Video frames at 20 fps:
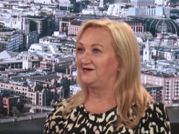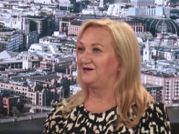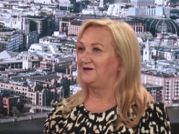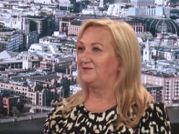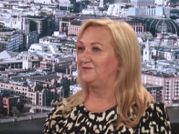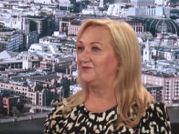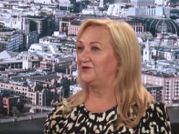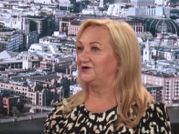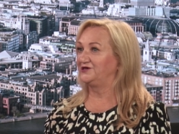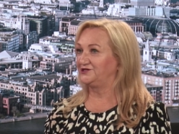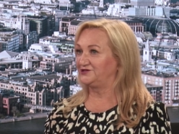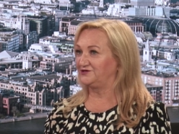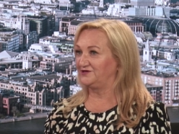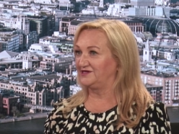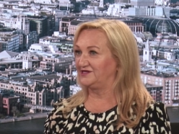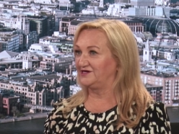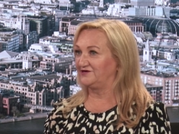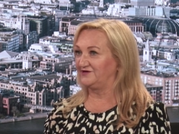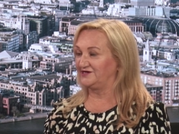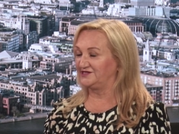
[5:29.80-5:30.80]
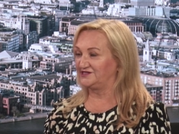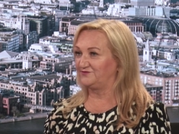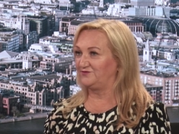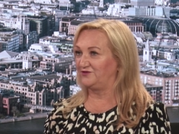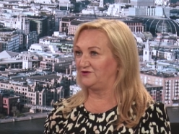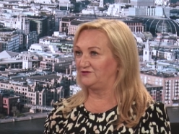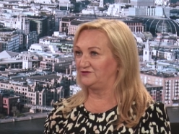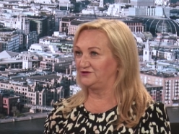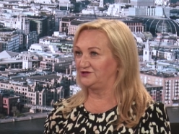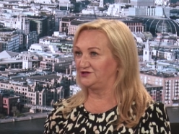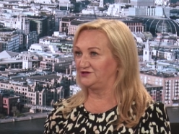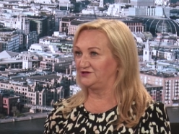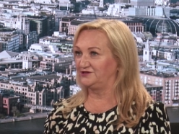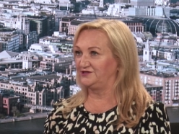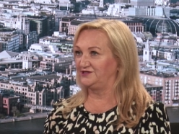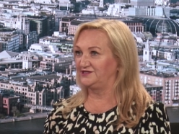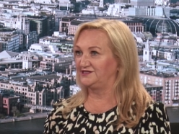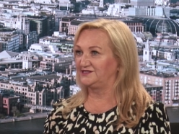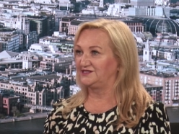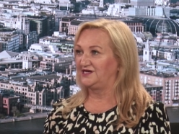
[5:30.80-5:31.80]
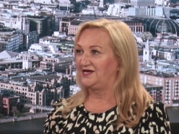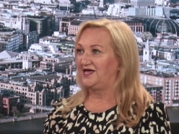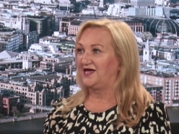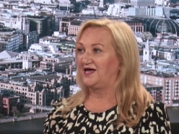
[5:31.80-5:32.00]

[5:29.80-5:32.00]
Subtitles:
monitoring their exposures,